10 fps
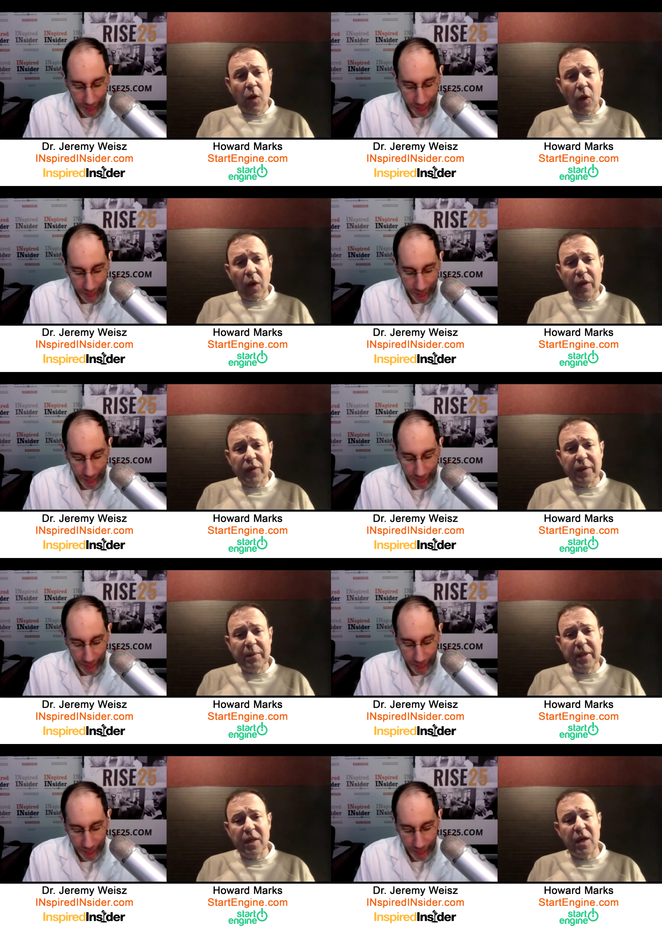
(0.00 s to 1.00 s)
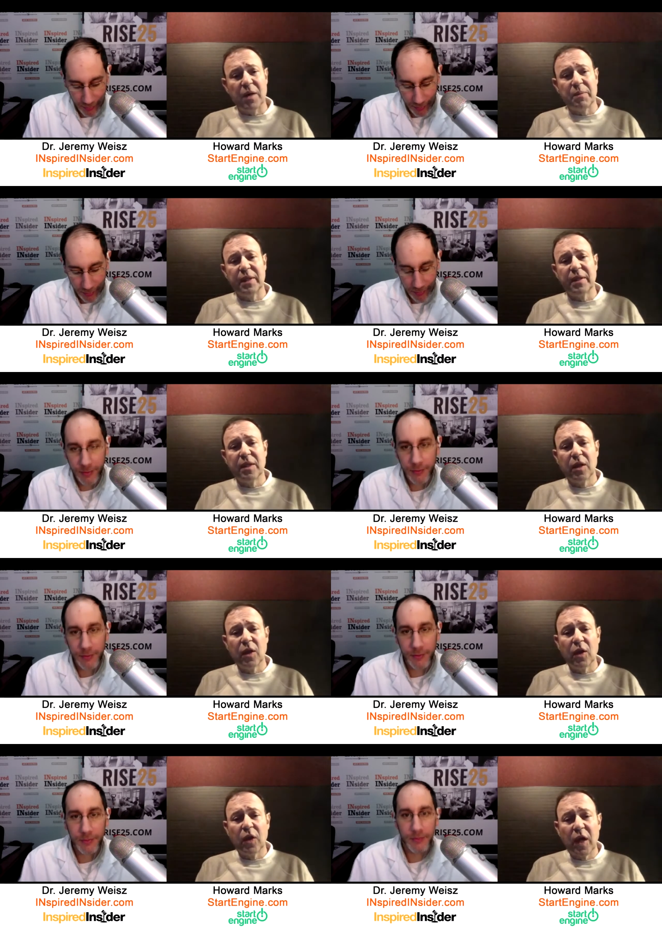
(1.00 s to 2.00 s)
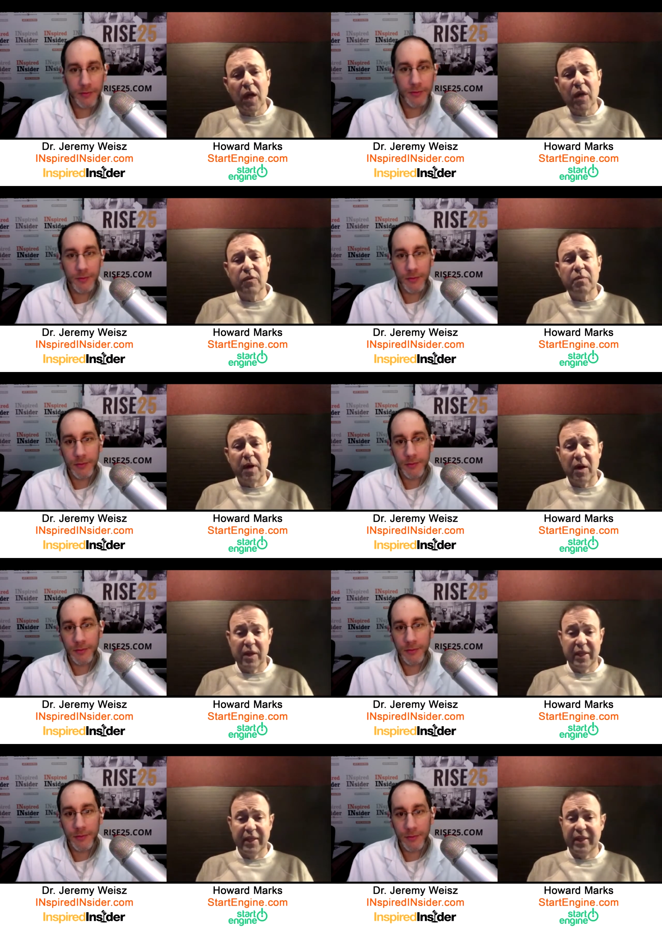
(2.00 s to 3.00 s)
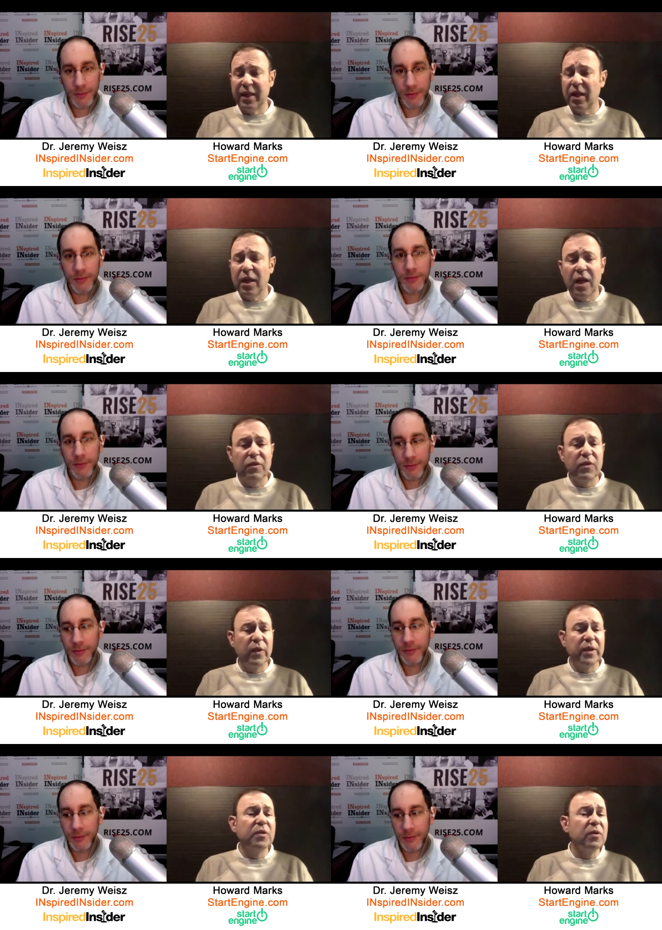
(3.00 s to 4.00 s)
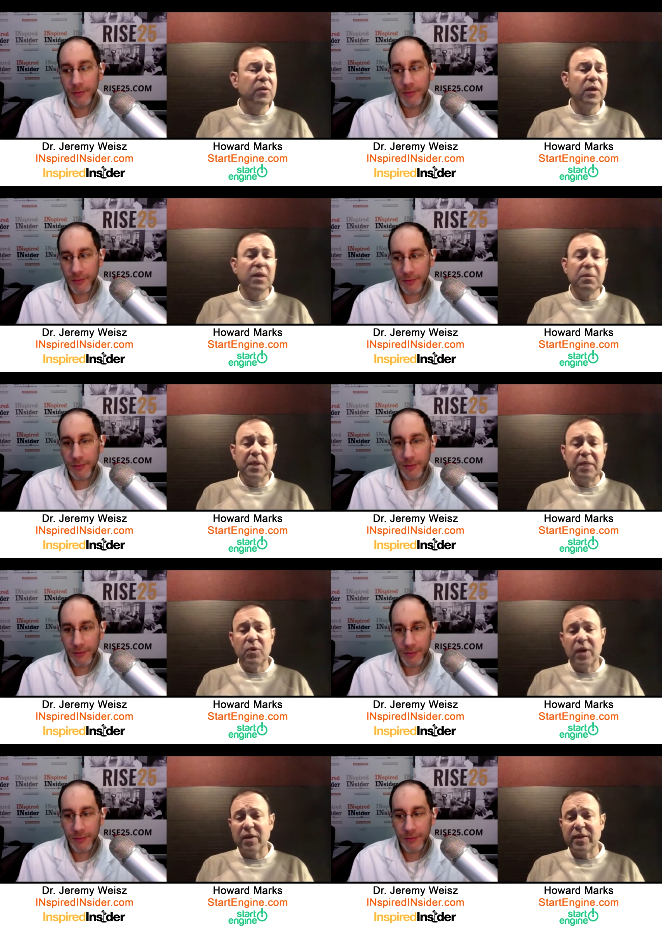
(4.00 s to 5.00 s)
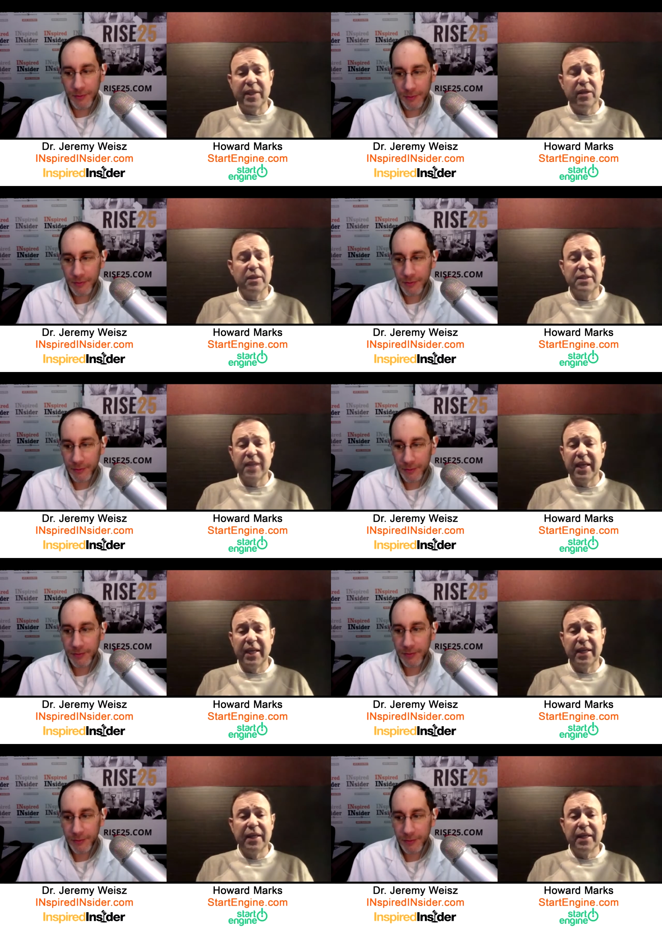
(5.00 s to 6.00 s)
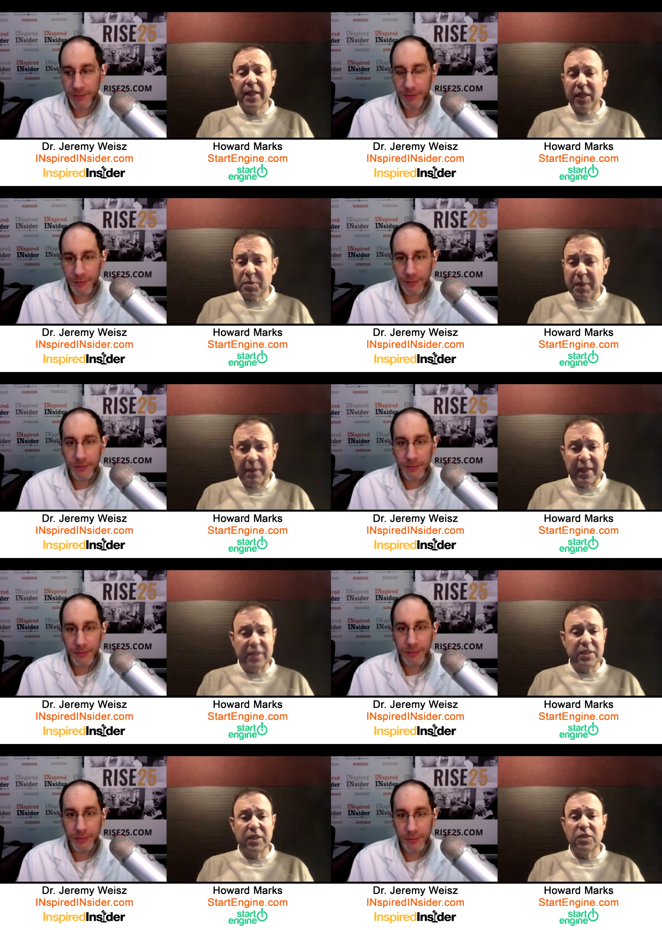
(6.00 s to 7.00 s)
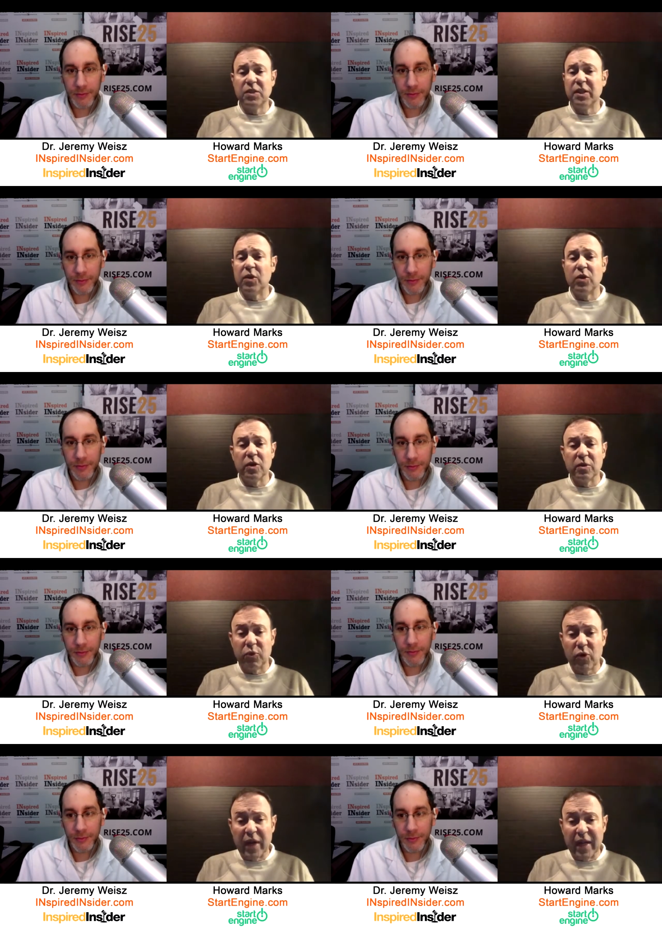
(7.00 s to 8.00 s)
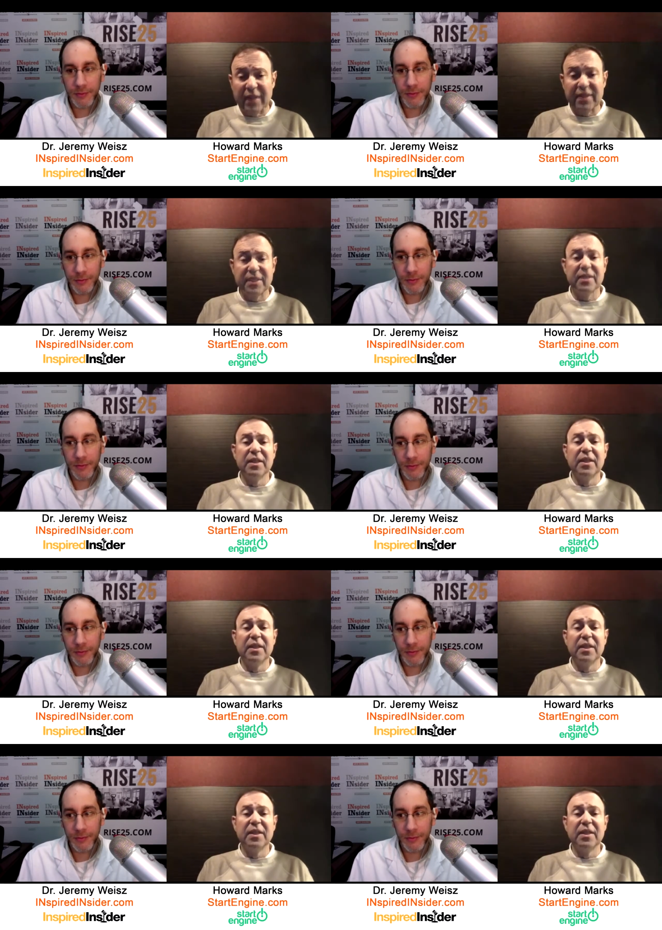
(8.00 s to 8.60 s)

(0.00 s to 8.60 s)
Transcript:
Speaker 1: all of them in common love marketing. They love going to people out there and saying, here's my message. They go to the press.